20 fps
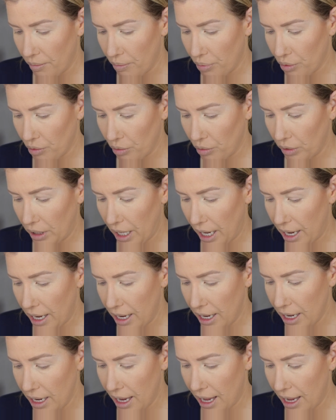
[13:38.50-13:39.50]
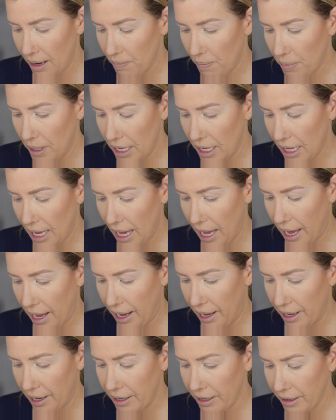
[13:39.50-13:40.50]
Brulee and
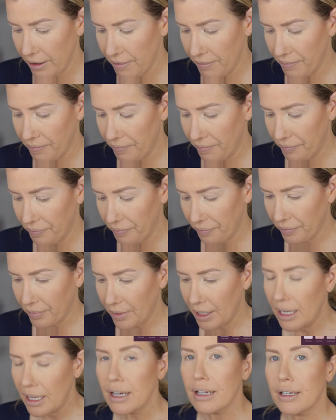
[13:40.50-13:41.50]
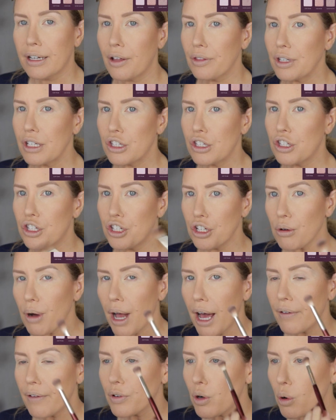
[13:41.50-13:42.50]
Pecan. Now these do
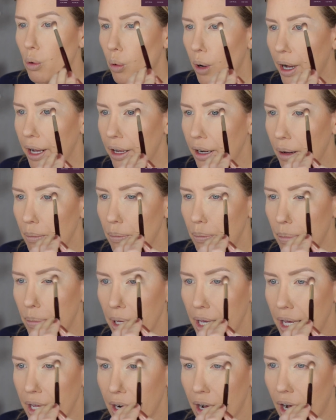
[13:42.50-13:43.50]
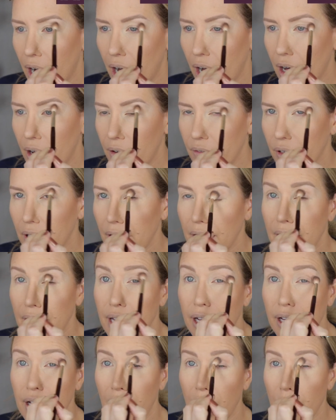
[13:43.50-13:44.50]
have quite a bit of
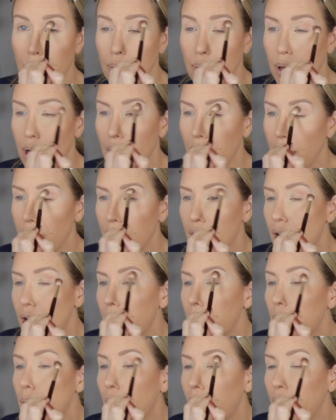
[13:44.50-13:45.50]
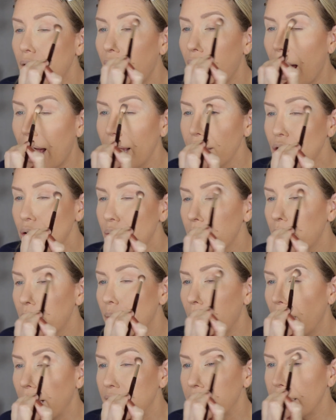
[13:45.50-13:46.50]
kick up, but I
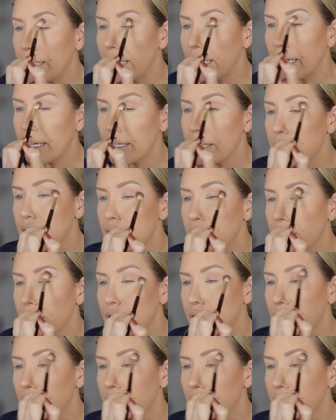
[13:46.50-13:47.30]
don't mind it.